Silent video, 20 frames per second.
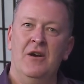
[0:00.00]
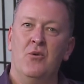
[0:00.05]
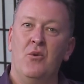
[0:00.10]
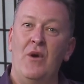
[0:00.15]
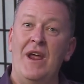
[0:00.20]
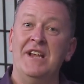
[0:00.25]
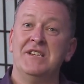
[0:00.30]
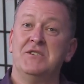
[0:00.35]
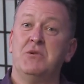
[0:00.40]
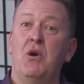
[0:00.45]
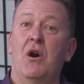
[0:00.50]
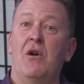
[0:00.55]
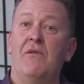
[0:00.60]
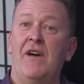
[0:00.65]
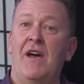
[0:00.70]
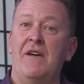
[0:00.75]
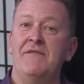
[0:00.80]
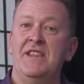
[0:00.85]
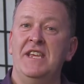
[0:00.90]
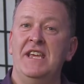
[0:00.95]
Round
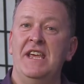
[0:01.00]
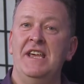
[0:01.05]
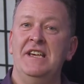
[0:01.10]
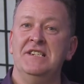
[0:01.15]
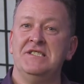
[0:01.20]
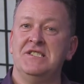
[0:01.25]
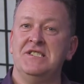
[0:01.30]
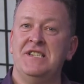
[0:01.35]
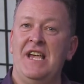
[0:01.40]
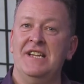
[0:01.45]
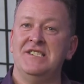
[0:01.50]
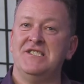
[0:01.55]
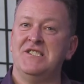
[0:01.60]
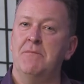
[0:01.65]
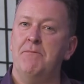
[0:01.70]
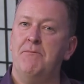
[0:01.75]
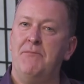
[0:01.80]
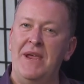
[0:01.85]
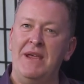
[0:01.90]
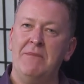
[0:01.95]
12 over the years has had
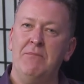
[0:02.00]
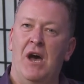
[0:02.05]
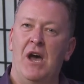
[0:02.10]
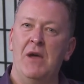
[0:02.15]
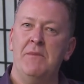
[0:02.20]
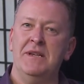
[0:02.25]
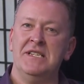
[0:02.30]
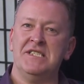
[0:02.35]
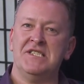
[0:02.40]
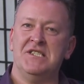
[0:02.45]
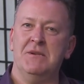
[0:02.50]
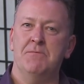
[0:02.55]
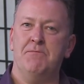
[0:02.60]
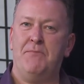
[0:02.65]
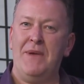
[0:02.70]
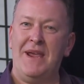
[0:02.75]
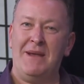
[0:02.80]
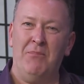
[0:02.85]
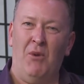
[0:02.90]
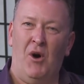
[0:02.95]
some big moments, some
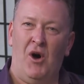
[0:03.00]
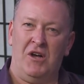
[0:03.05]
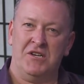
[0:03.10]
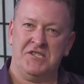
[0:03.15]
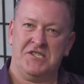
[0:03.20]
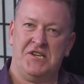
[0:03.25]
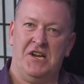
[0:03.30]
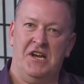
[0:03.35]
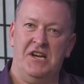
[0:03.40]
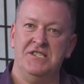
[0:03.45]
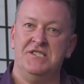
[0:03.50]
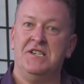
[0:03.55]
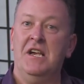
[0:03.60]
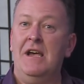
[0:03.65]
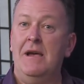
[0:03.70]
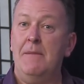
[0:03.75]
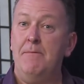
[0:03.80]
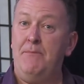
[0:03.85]
big milestones,